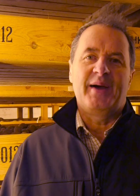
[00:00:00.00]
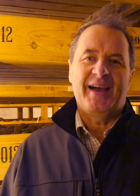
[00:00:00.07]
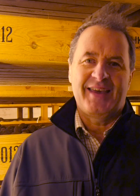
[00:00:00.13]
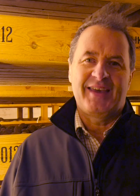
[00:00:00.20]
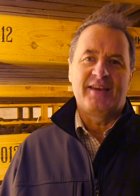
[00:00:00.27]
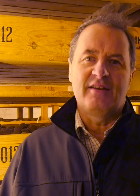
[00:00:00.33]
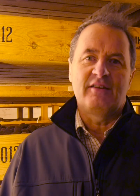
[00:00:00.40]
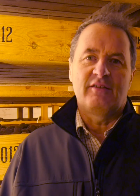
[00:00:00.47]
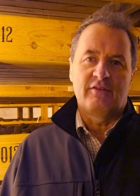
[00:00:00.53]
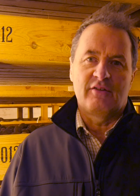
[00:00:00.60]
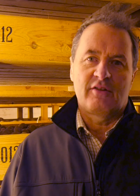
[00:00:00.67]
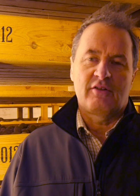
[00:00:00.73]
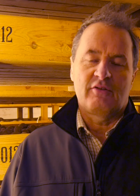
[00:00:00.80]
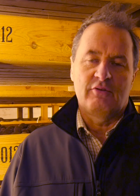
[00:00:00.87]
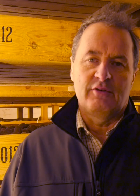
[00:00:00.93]
back into the
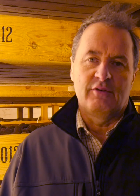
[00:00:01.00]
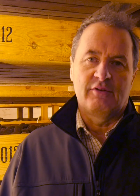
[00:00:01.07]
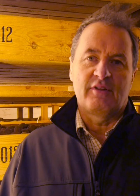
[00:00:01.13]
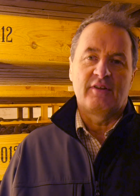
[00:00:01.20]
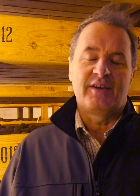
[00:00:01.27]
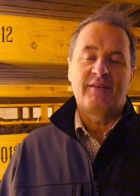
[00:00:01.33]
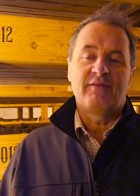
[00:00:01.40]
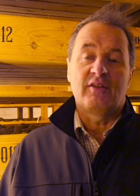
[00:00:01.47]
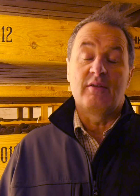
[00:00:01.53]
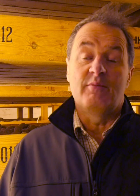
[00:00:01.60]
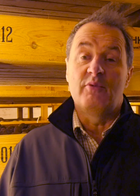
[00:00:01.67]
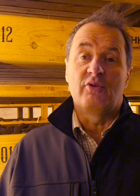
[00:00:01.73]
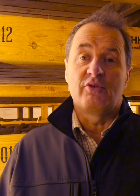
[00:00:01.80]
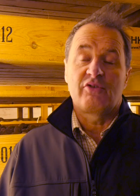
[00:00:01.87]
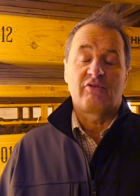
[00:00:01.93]
soils and giving them
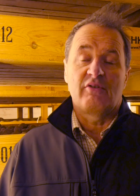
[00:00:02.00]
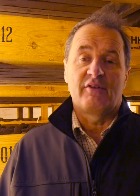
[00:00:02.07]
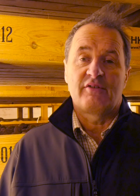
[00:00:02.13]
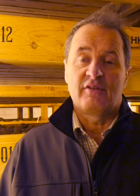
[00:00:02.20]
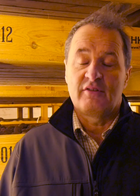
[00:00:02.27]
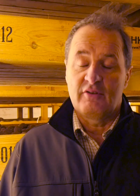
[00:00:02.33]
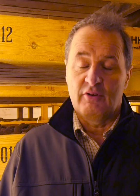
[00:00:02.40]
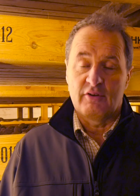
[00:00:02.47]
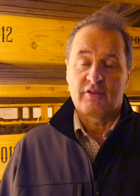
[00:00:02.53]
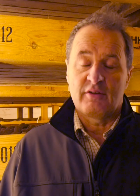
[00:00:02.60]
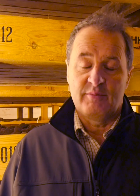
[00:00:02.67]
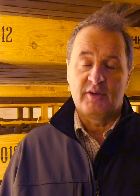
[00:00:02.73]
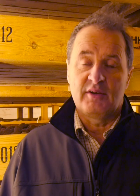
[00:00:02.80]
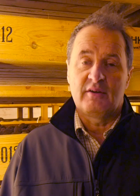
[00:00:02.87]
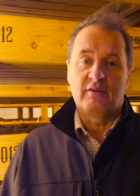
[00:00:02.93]
more structure has got to
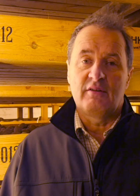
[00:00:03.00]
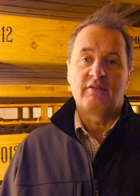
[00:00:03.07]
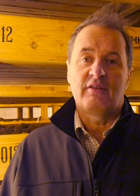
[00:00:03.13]
be a good